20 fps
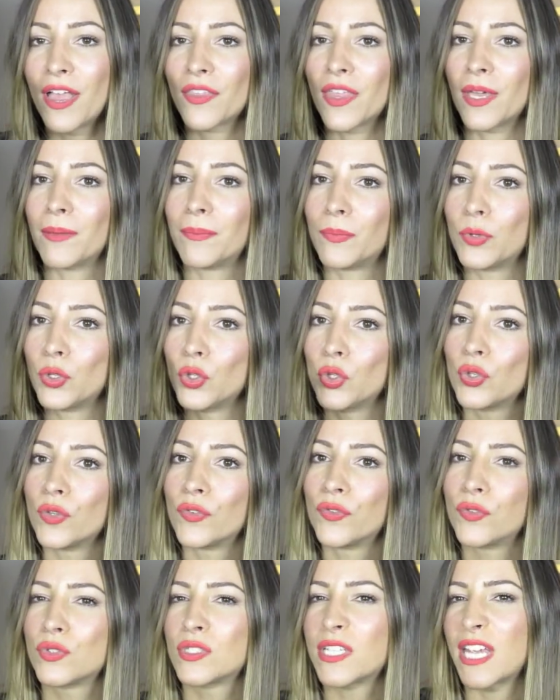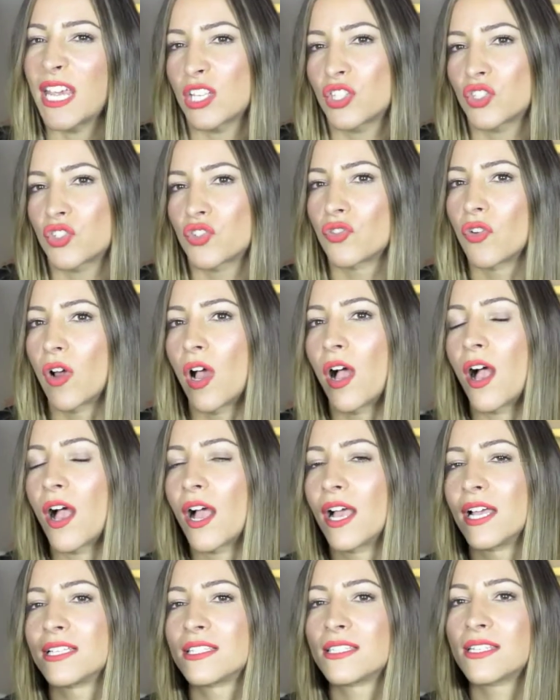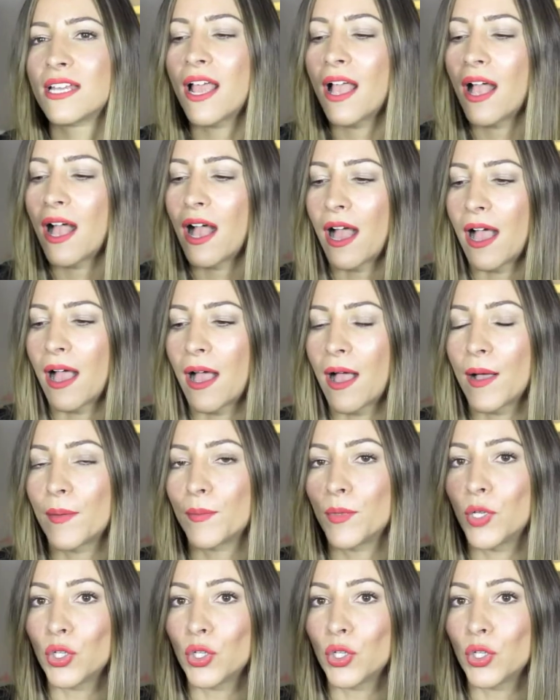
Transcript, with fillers: that beautiful texturized um,